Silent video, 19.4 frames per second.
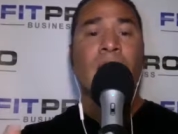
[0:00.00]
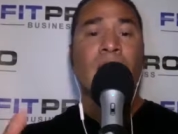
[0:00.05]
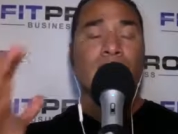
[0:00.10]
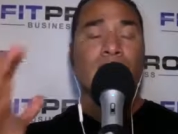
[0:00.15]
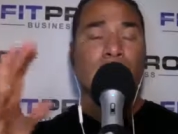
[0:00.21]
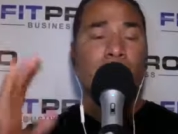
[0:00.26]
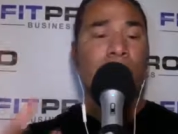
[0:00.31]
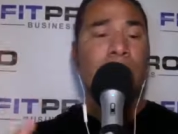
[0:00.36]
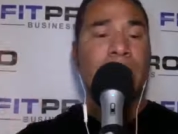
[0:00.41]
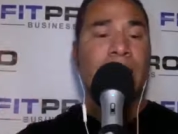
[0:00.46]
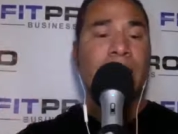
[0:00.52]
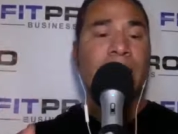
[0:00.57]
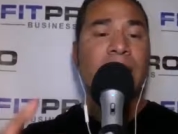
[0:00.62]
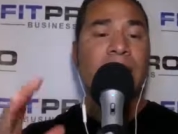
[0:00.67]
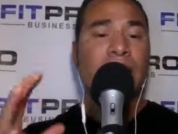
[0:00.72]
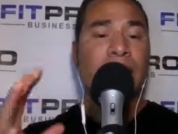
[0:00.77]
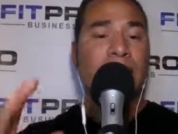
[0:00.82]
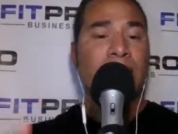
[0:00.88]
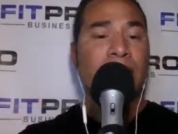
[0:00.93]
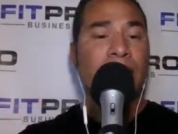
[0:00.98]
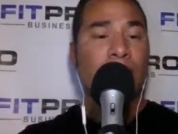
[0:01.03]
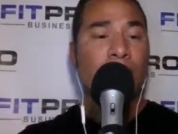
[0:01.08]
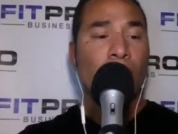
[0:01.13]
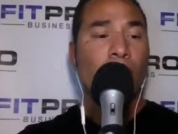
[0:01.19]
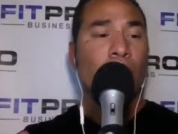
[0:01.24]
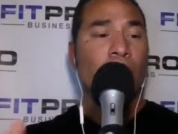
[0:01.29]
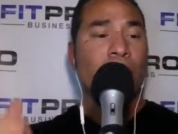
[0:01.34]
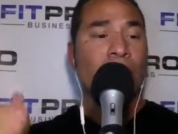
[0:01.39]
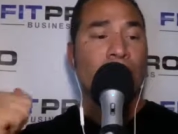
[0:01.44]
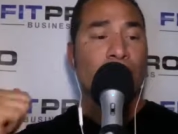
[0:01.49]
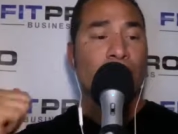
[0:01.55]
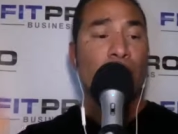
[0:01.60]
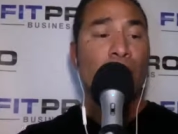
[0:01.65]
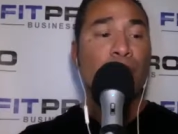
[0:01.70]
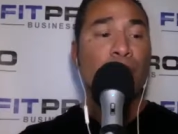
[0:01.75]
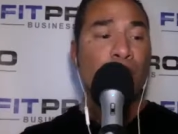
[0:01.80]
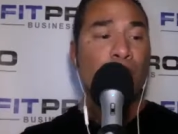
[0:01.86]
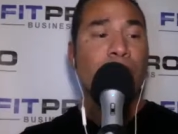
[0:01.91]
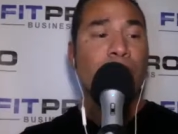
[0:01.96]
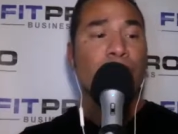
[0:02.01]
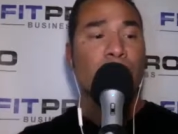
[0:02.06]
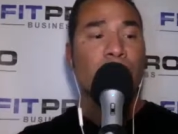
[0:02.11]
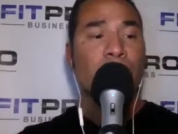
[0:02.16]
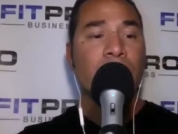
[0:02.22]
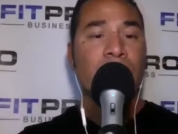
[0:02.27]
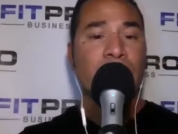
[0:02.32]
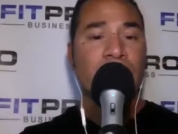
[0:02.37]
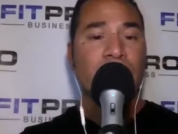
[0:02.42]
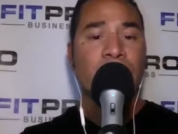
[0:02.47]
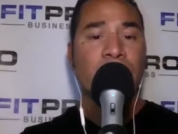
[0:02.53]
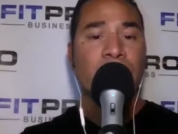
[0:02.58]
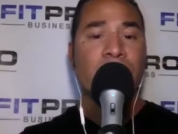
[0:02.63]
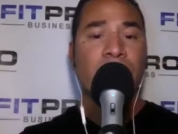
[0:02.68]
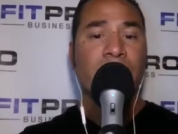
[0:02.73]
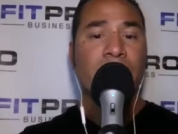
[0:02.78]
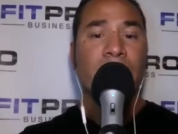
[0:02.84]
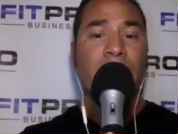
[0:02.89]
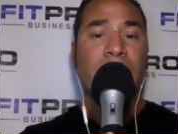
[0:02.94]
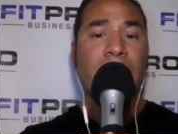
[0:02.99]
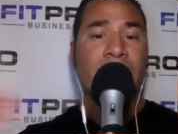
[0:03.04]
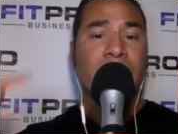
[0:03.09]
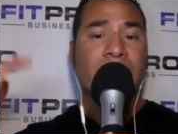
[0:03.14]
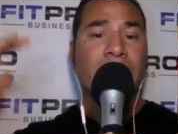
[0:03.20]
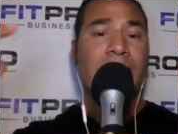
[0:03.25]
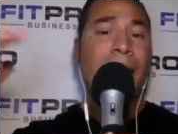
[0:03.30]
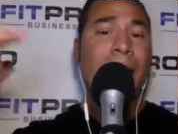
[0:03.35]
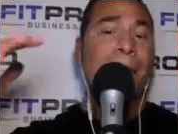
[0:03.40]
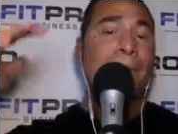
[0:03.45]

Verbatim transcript: Don't set these little goals that you know that you can achieve. Set